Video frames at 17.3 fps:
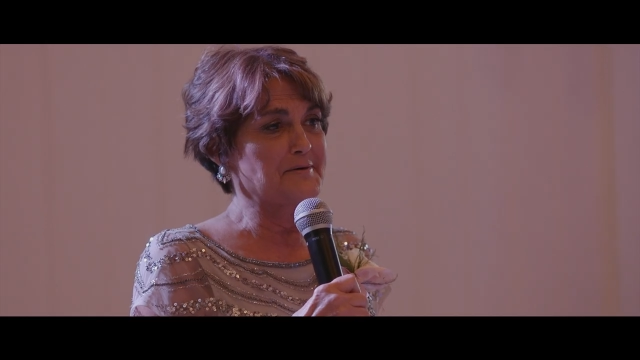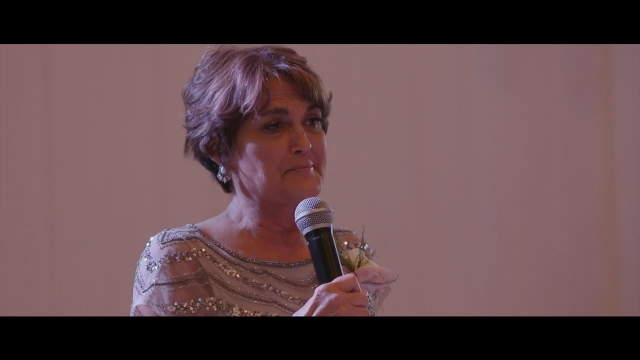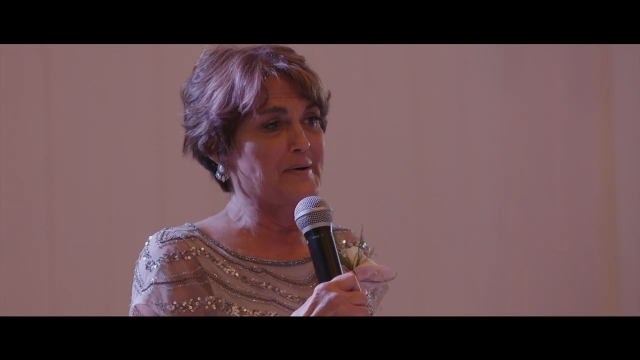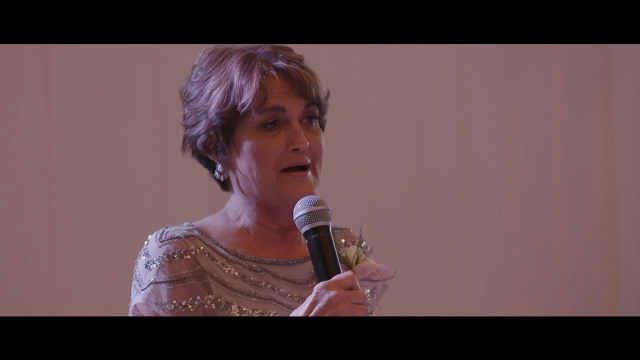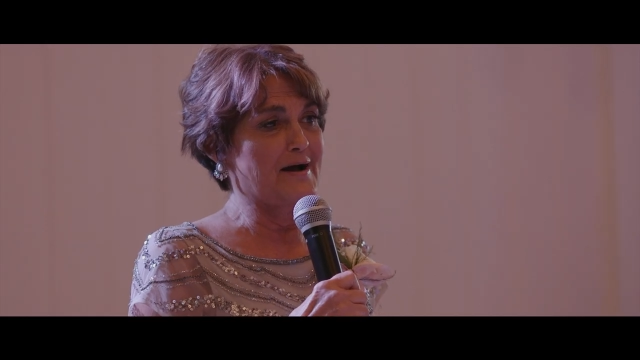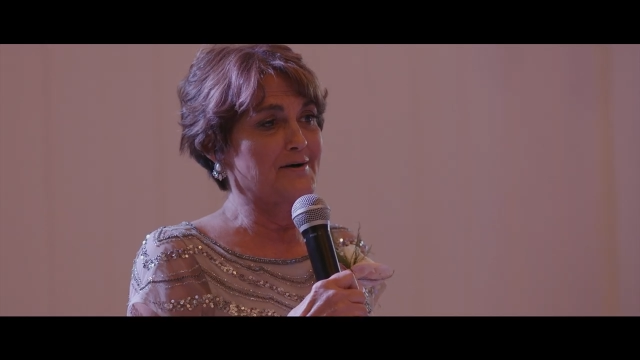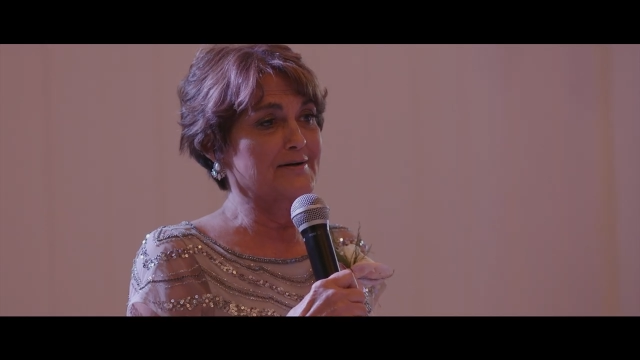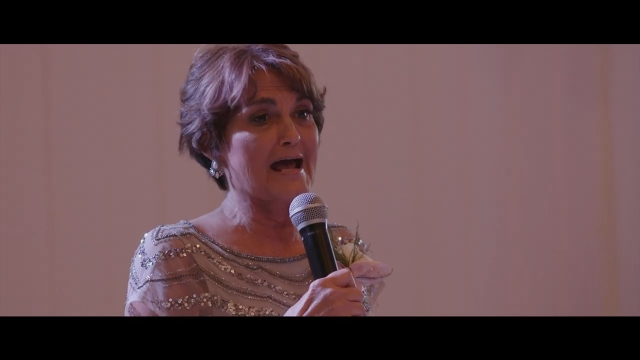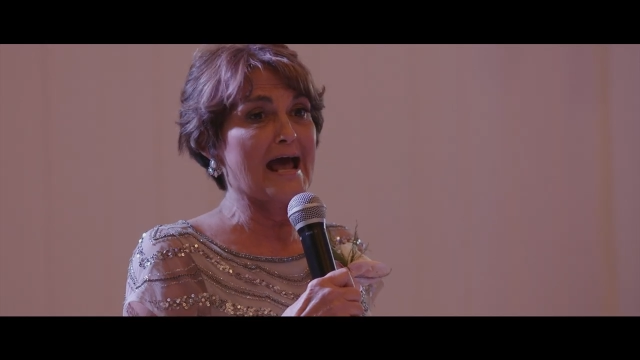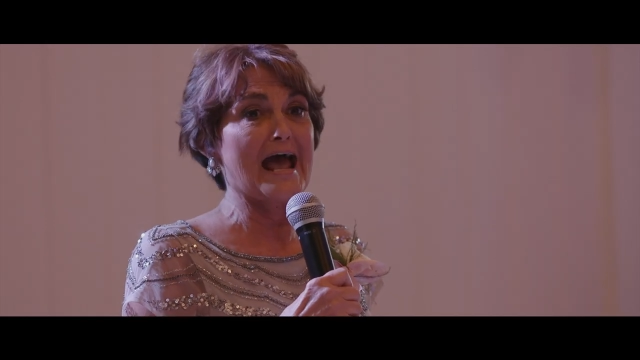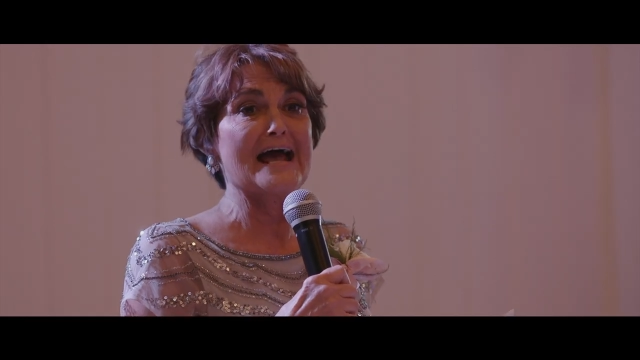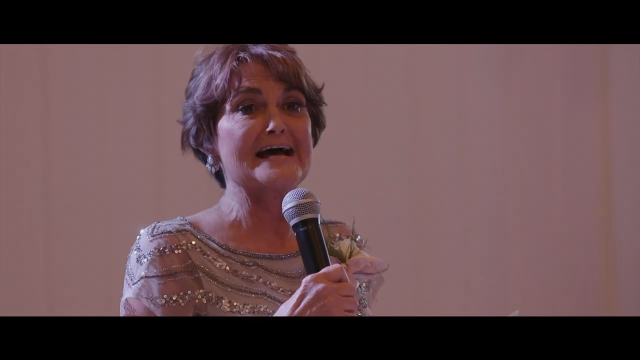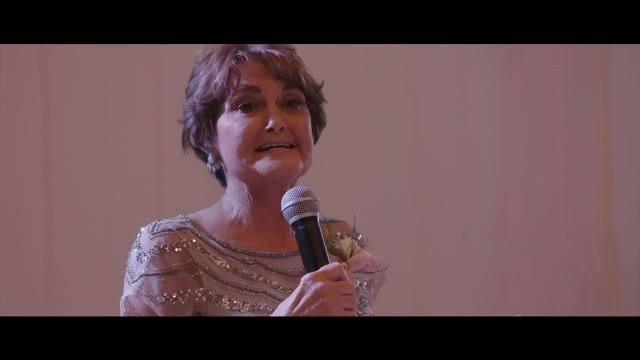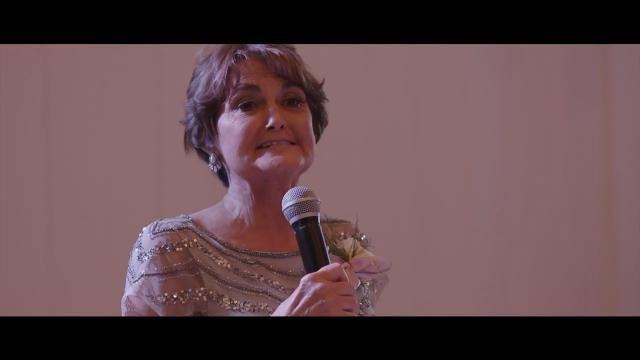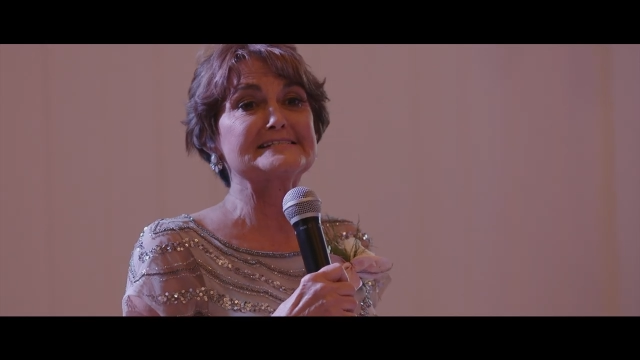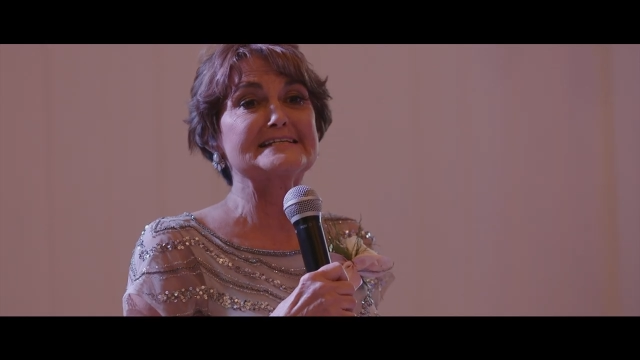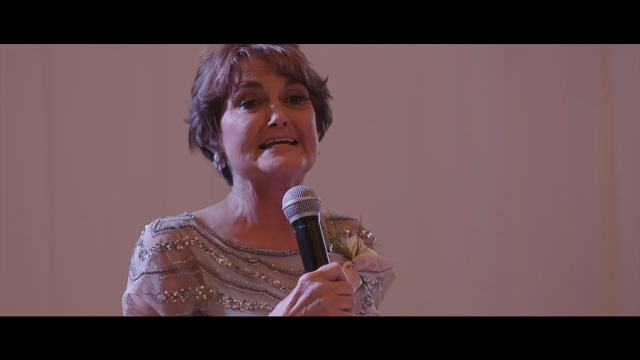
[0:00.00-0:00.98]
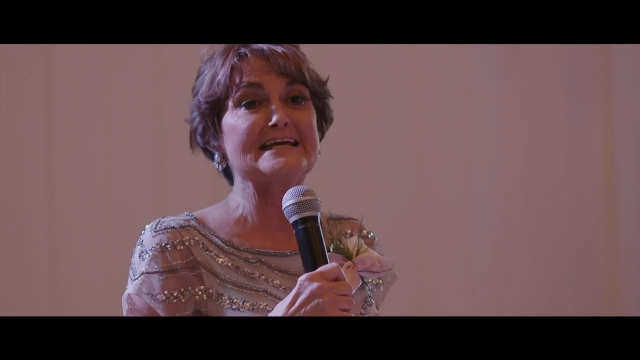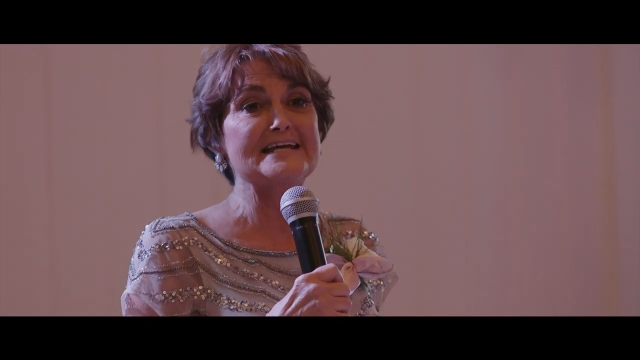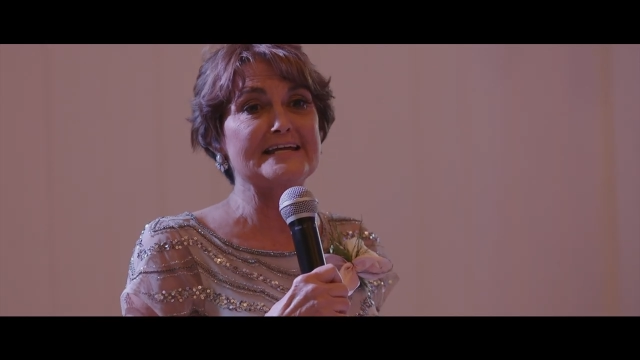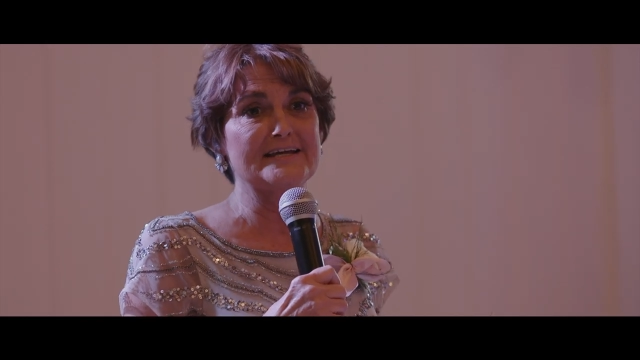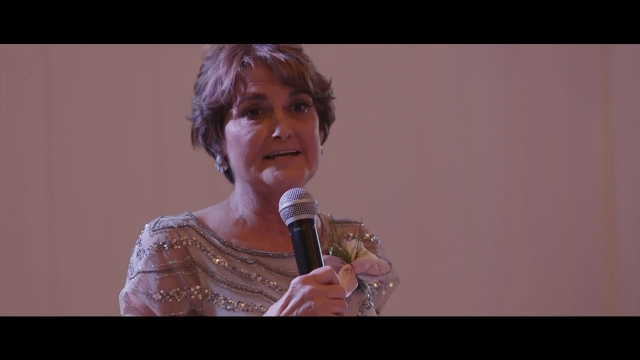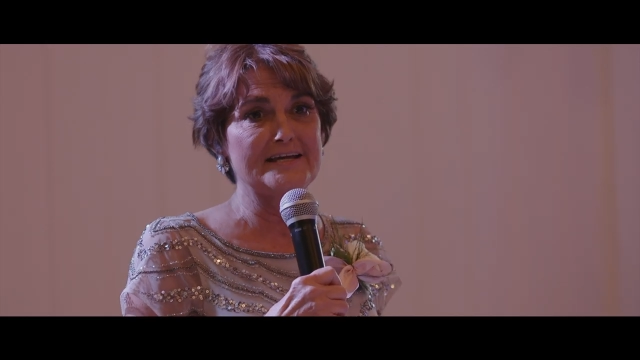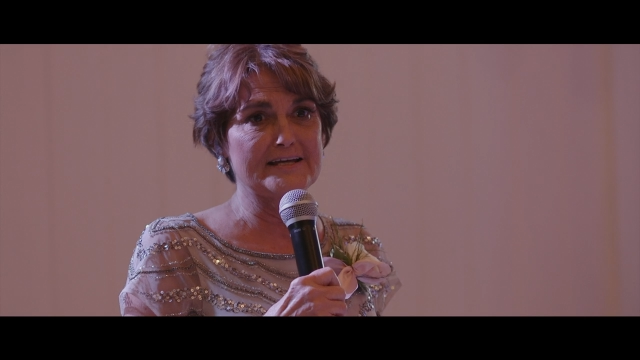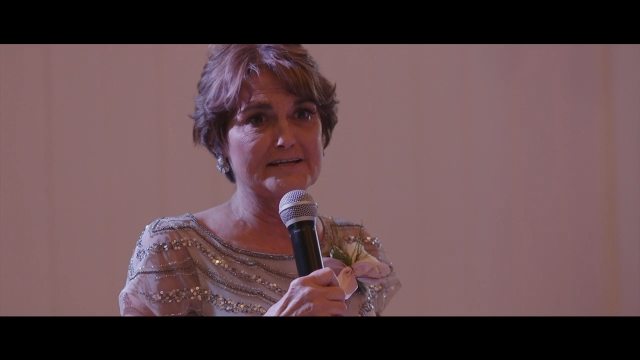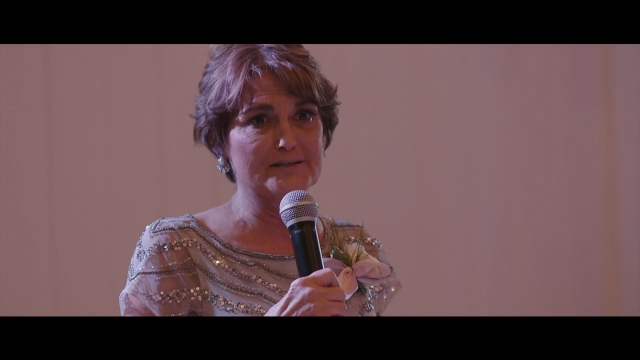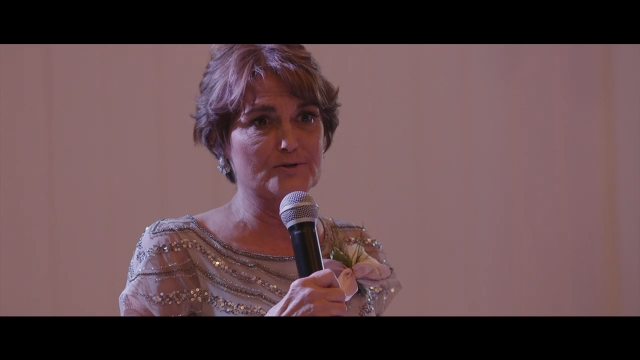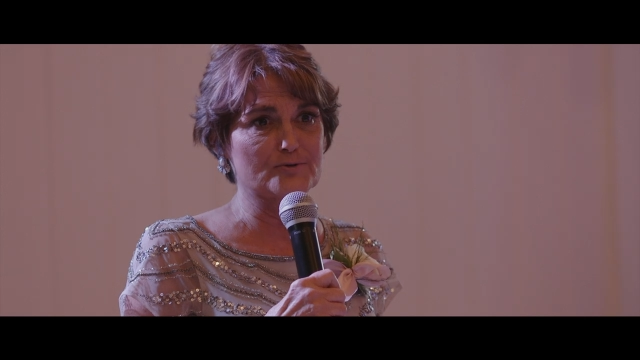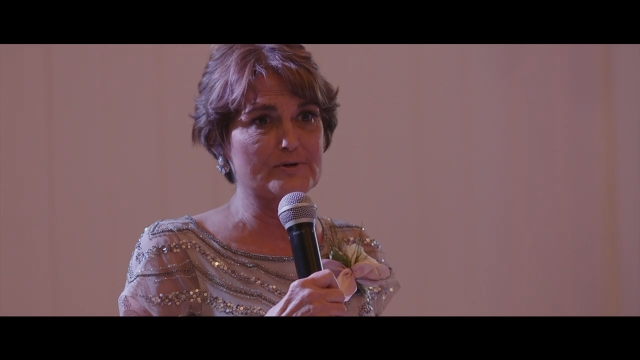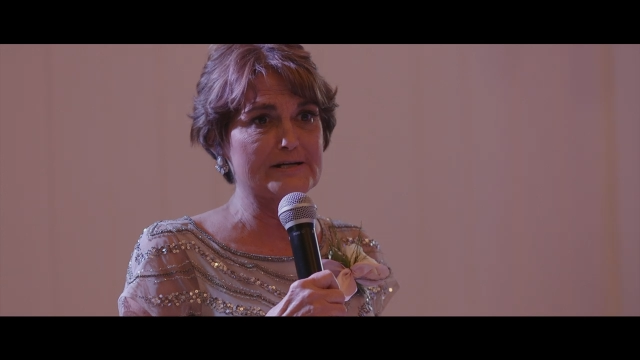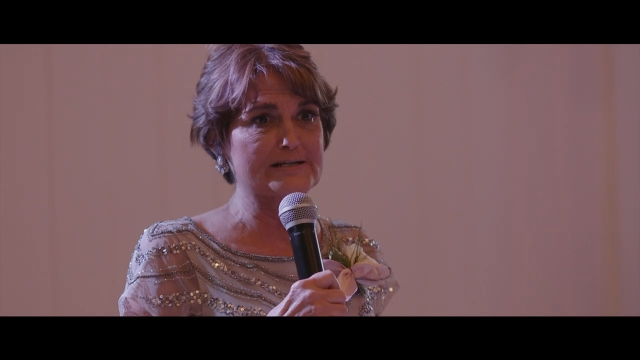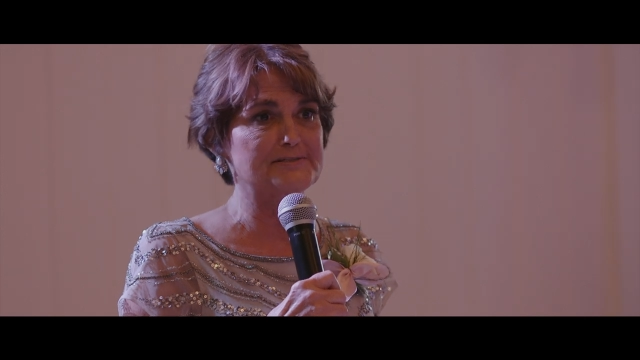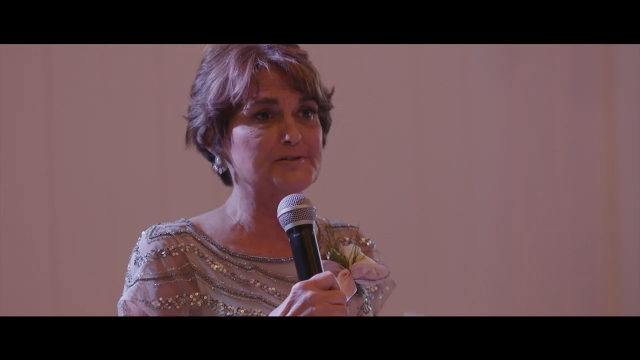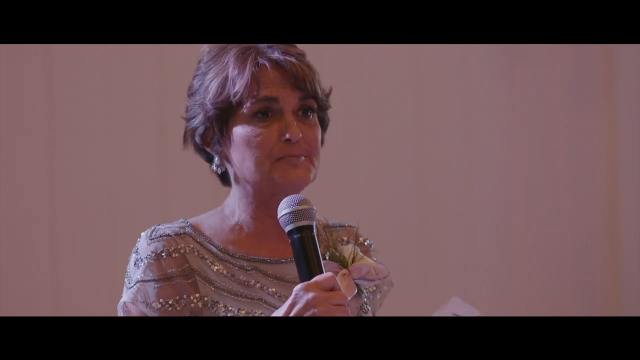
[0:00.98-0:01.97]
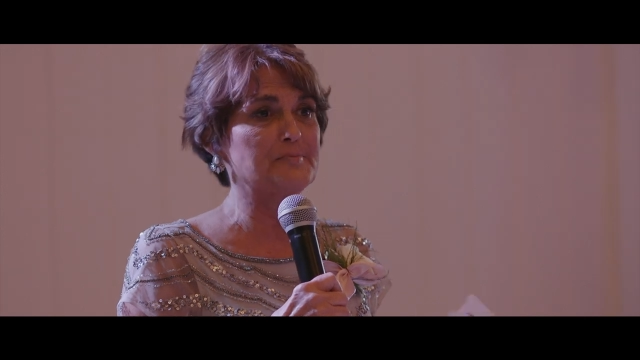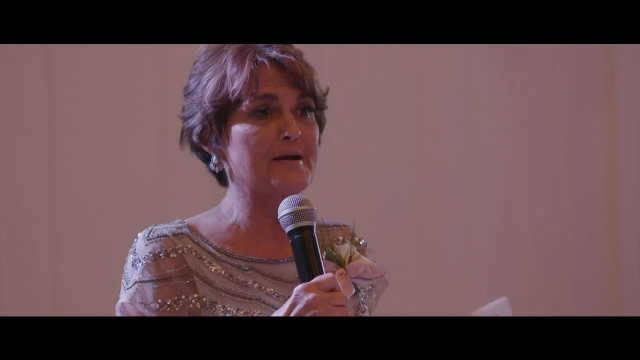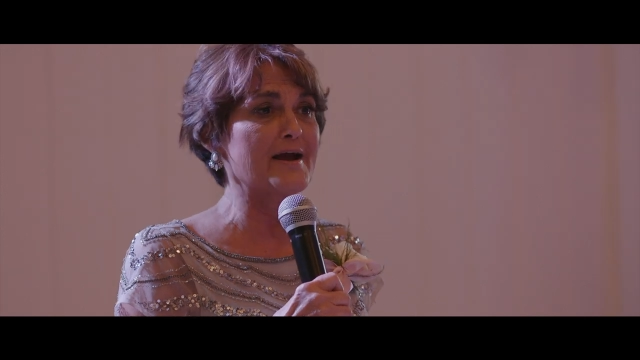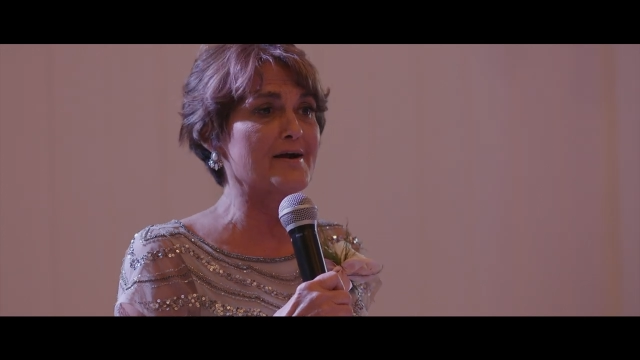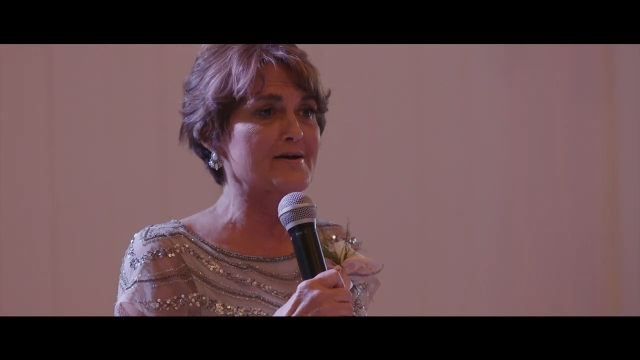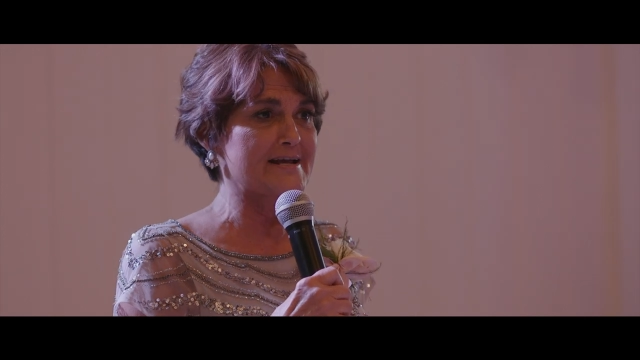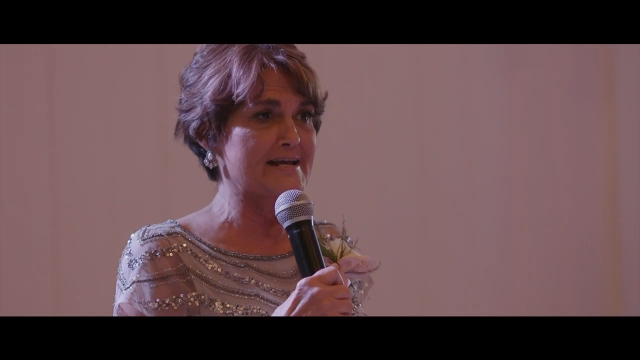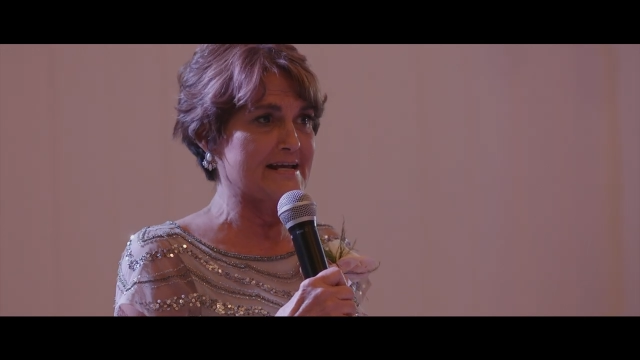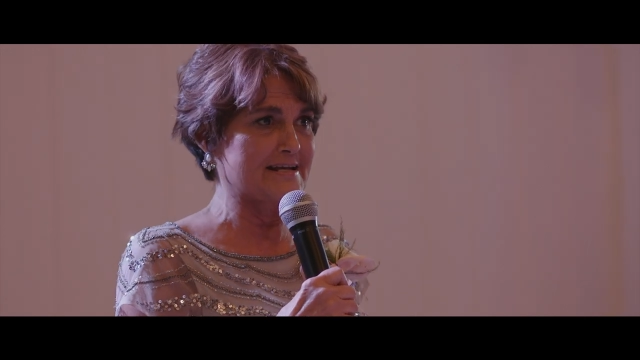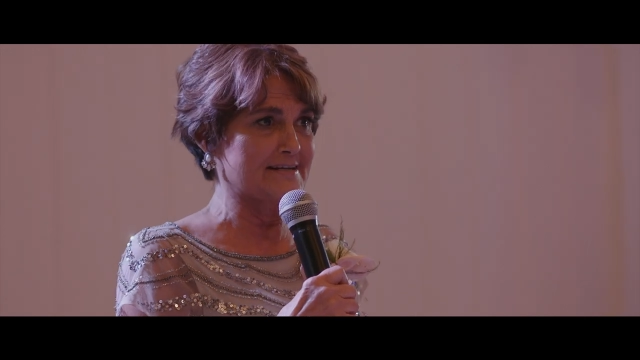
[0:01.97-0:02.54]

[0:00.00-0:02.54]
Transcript: about asking Hillary to marry